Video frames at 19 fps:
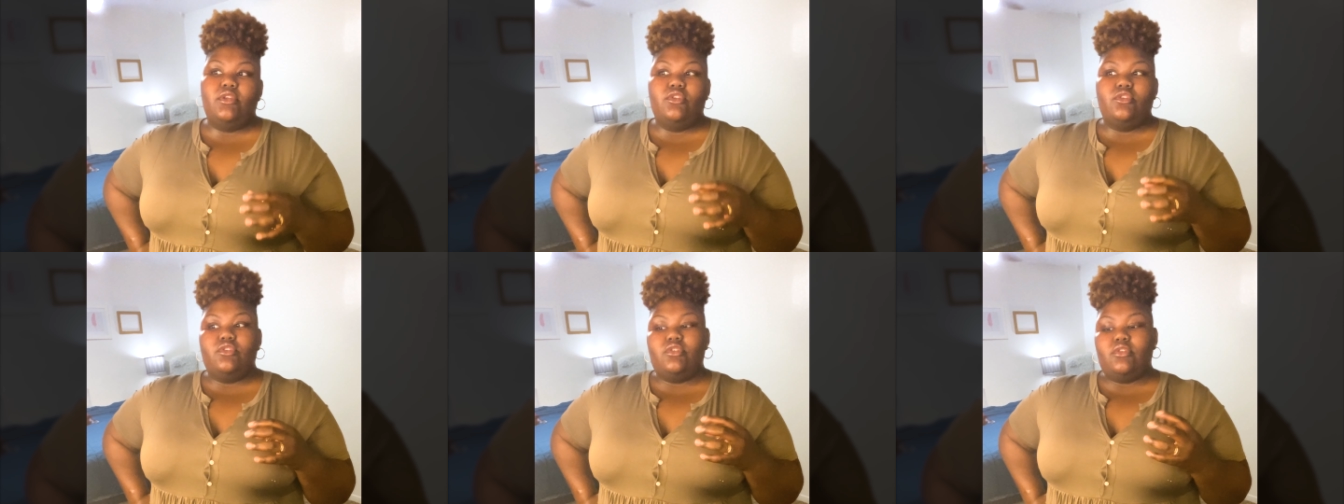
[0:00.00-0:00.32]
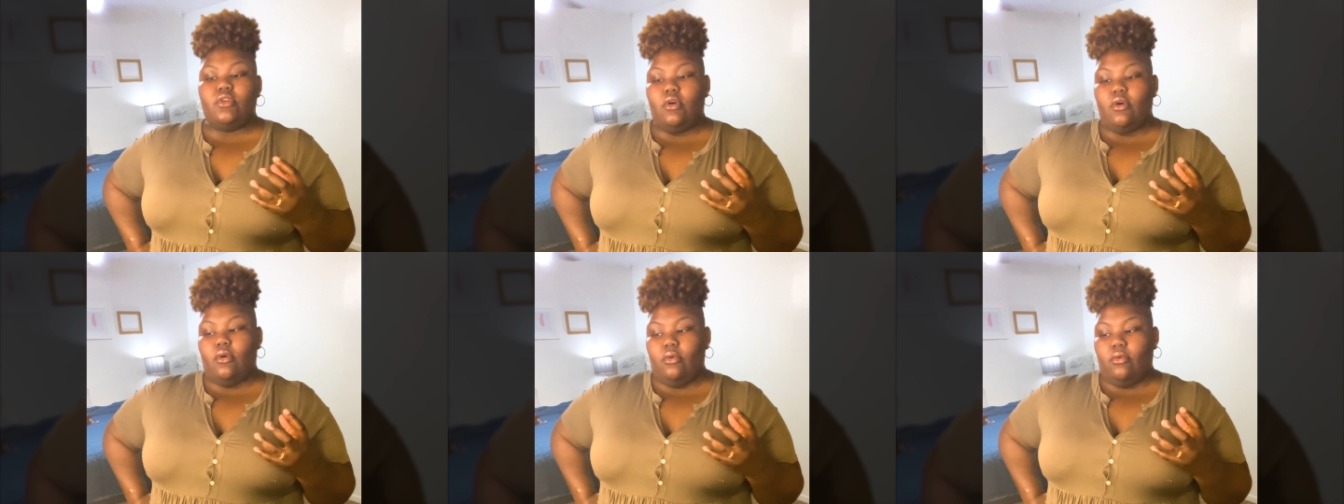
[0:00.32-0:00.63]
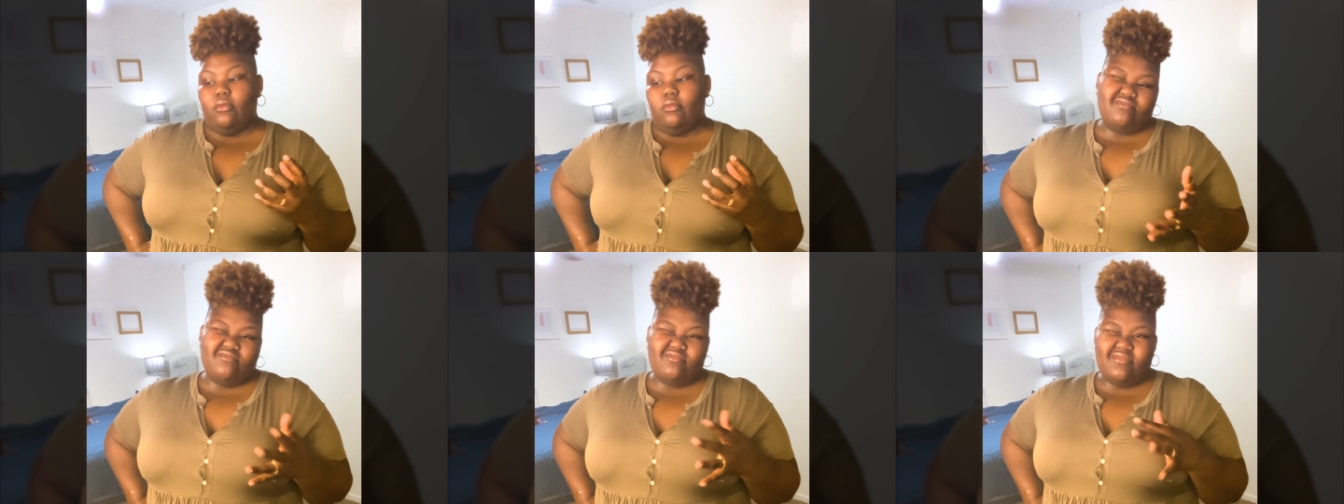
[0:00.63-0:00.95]

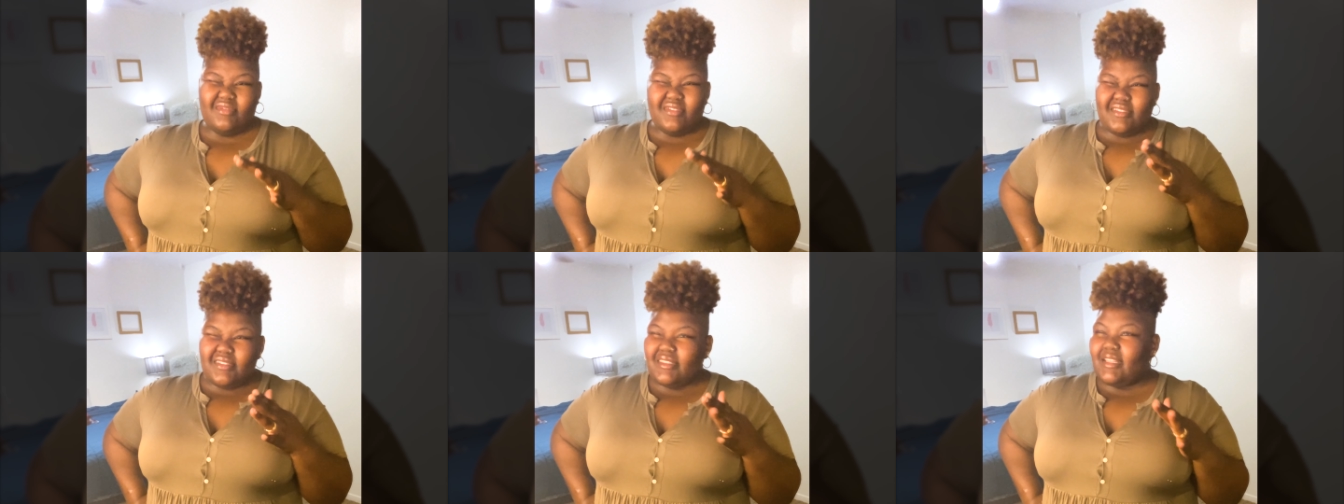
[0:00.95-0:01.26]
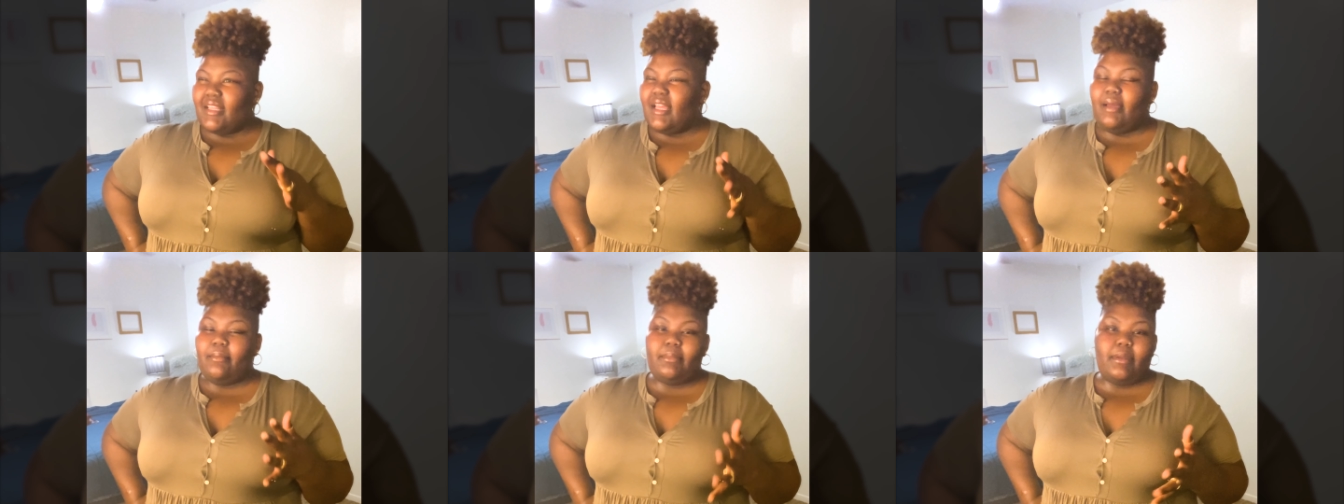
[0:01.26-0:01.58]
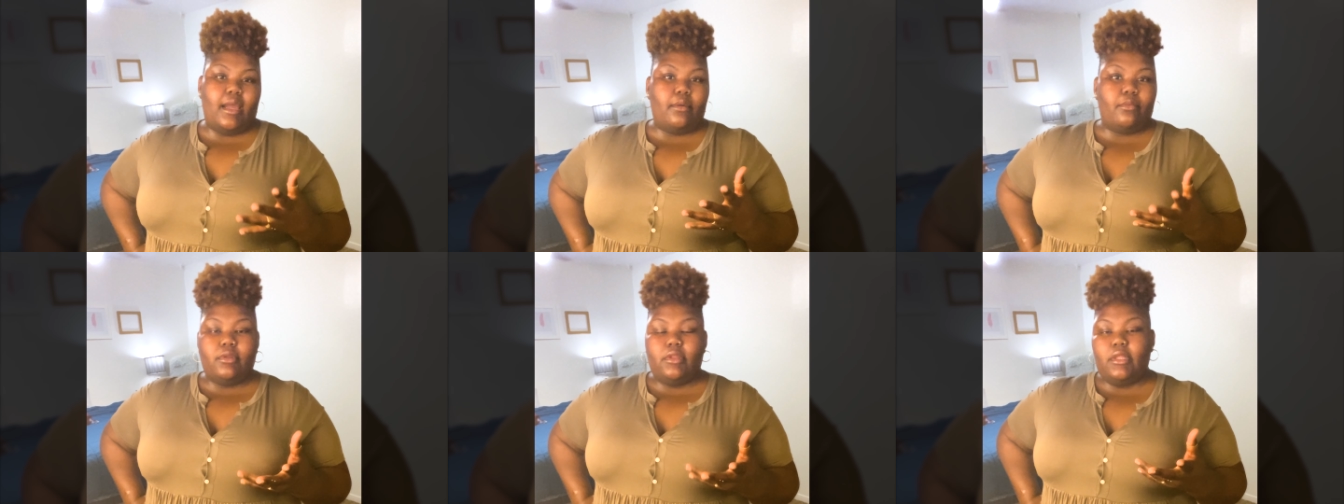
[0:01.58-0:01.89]
So I'm
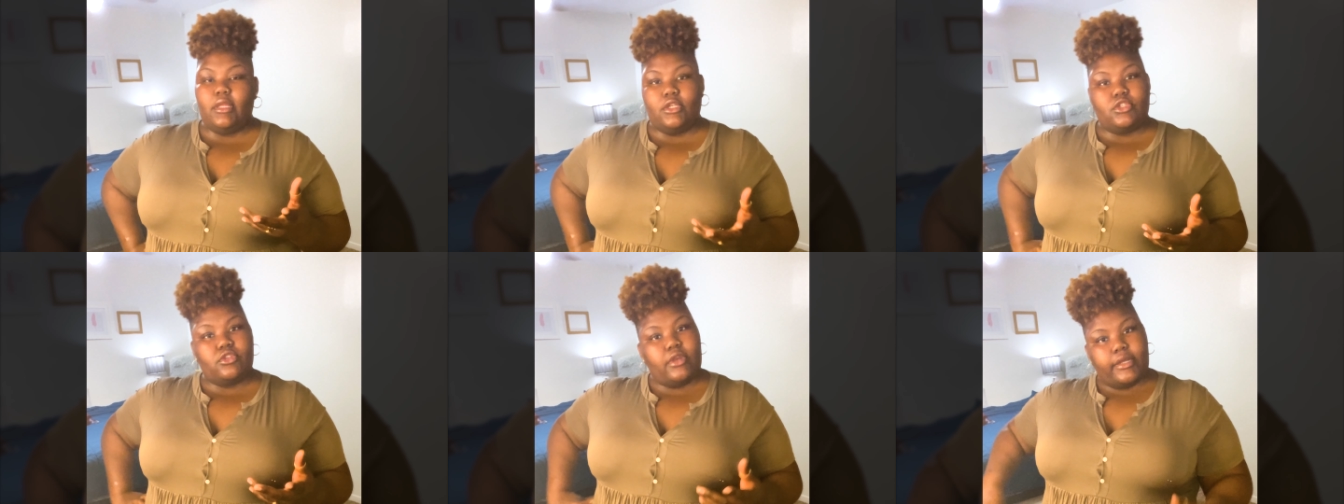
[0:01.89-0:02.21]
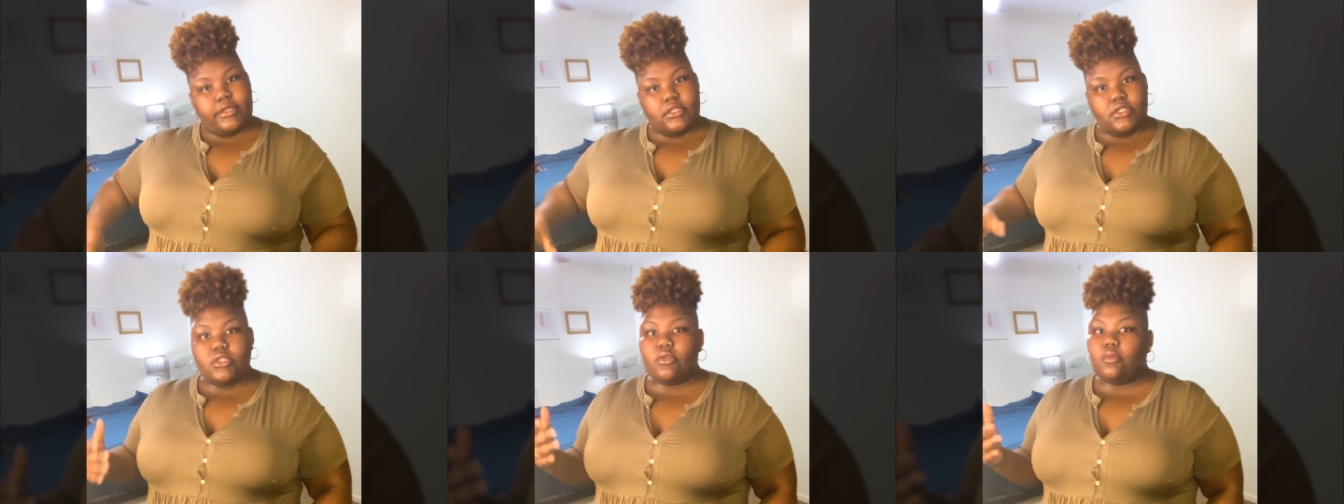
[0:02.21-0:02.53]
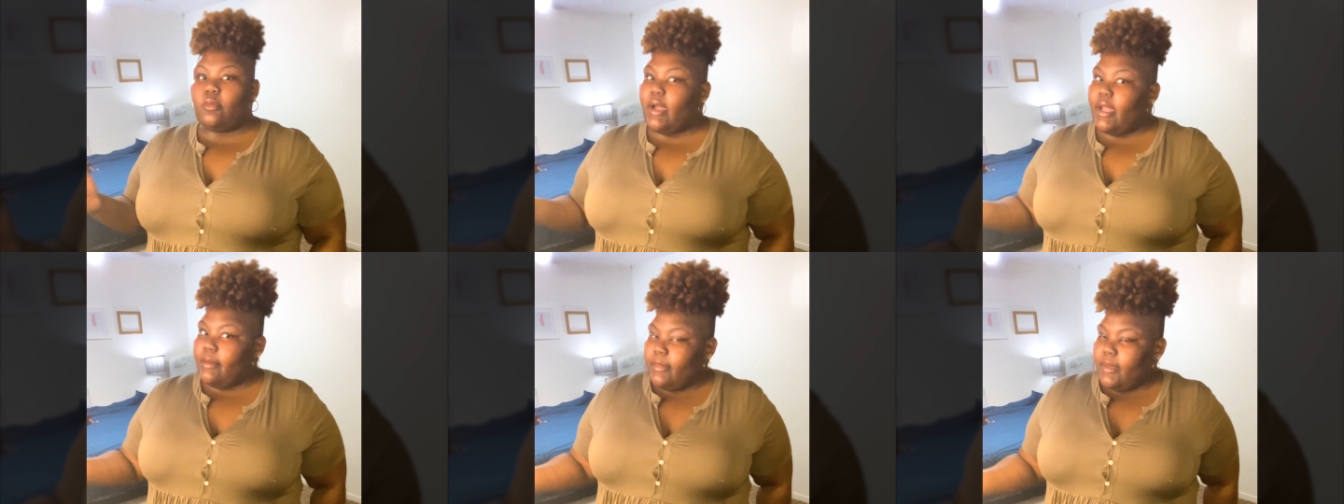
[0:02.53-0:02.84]
not really attracted to
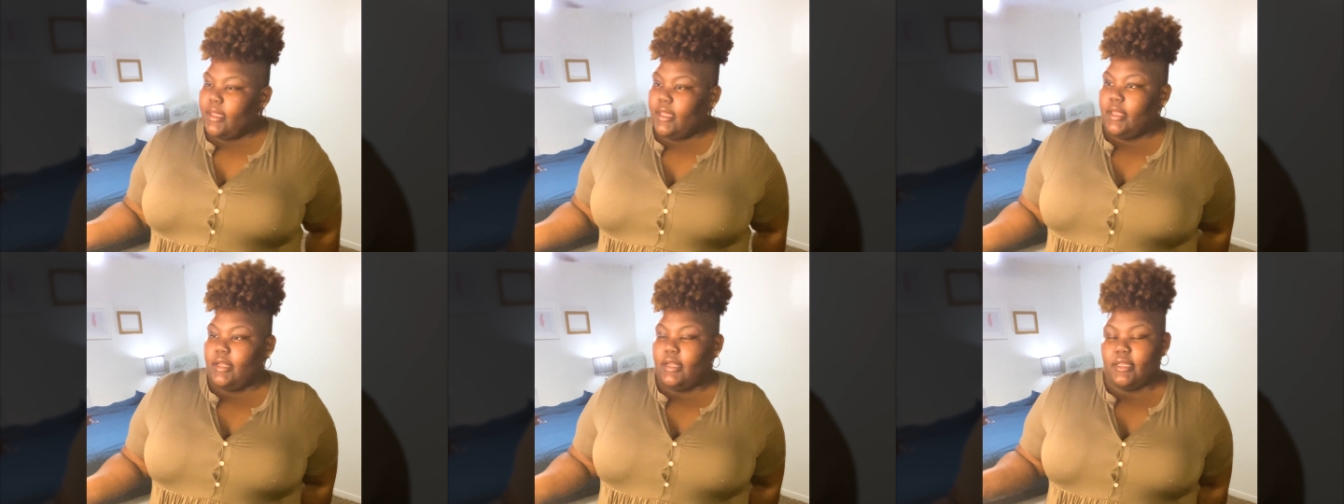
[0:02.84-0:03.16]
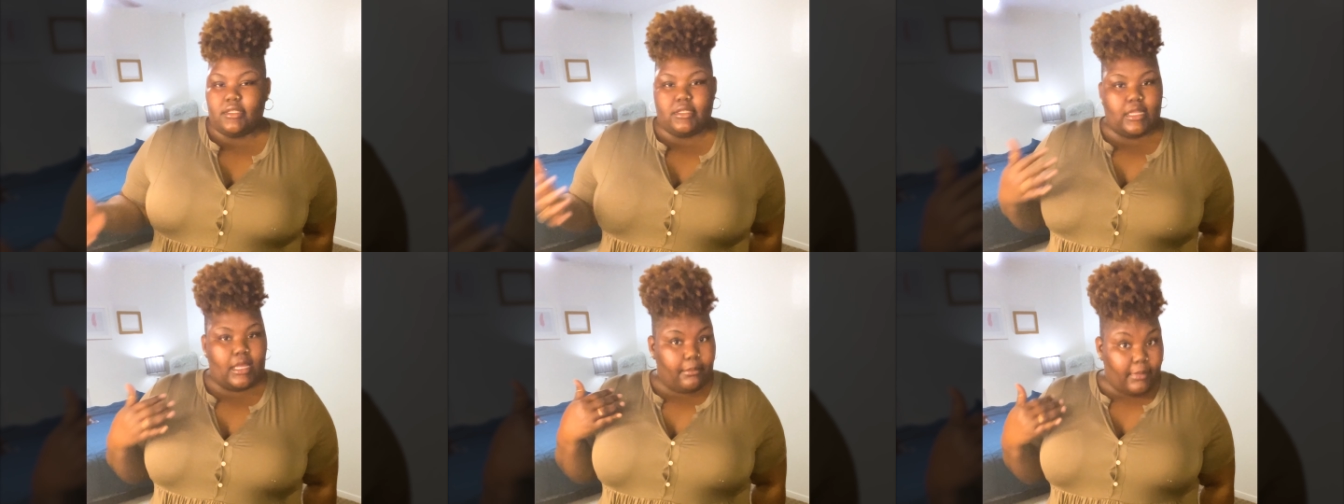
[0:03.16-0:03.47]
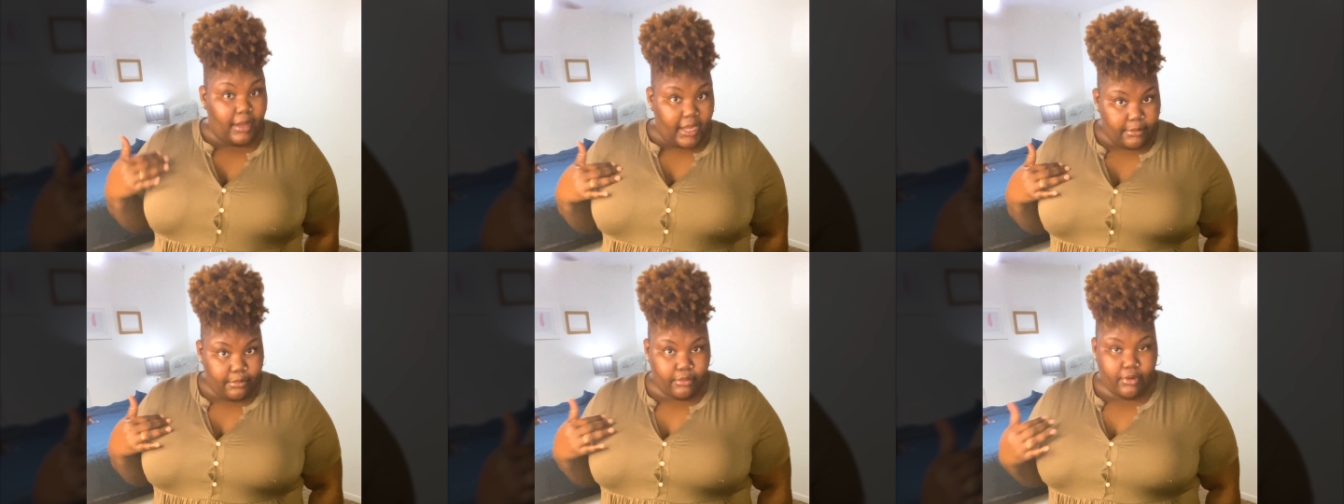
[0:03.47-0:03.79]
white men. That's not
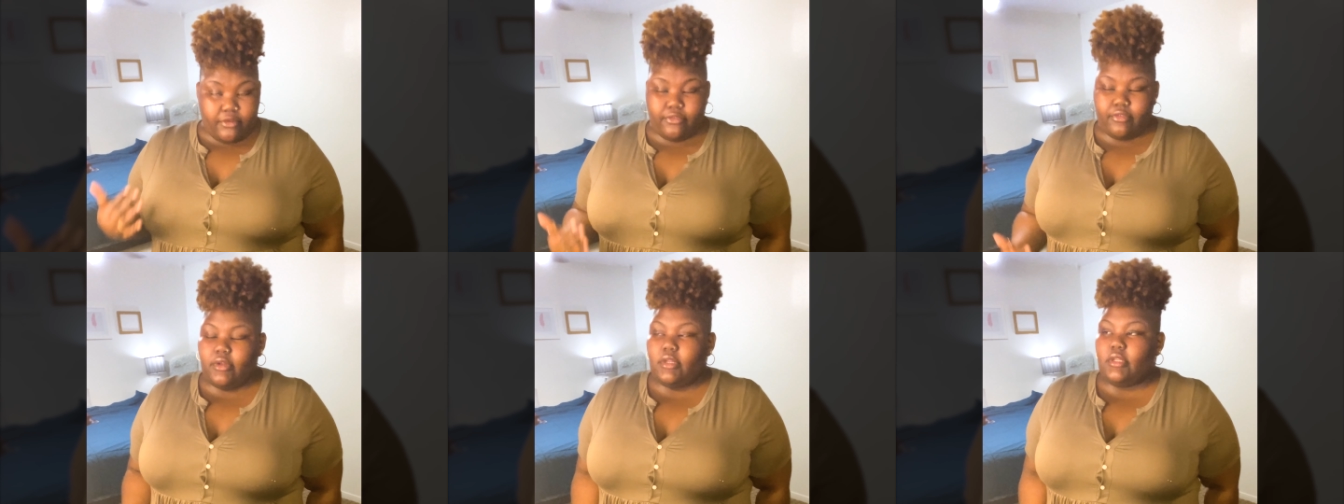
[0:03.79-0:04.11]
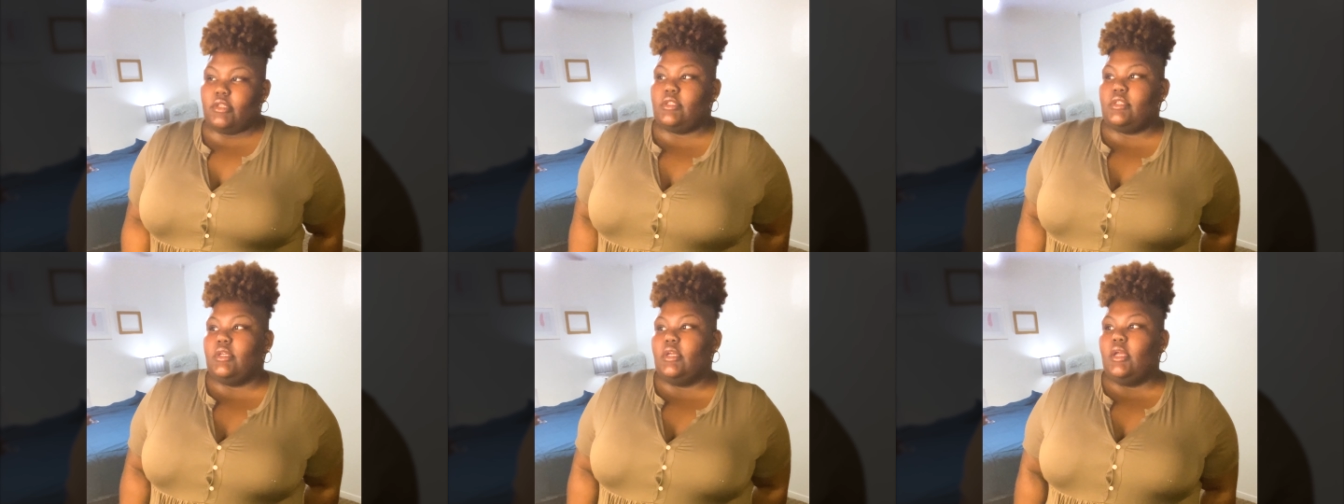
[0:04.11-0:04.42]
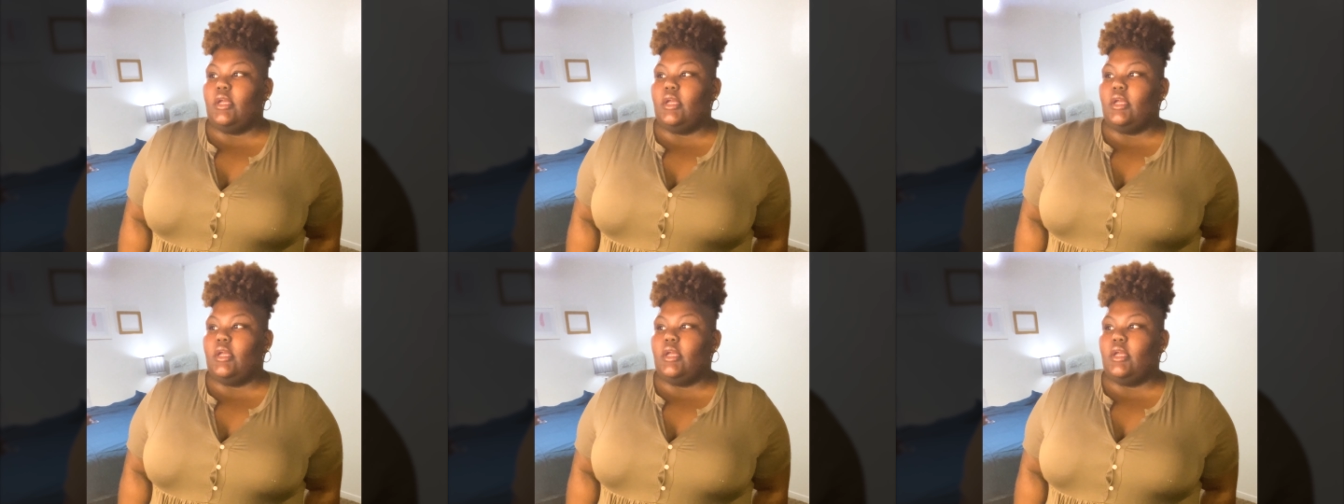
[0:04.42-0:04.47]
my preference.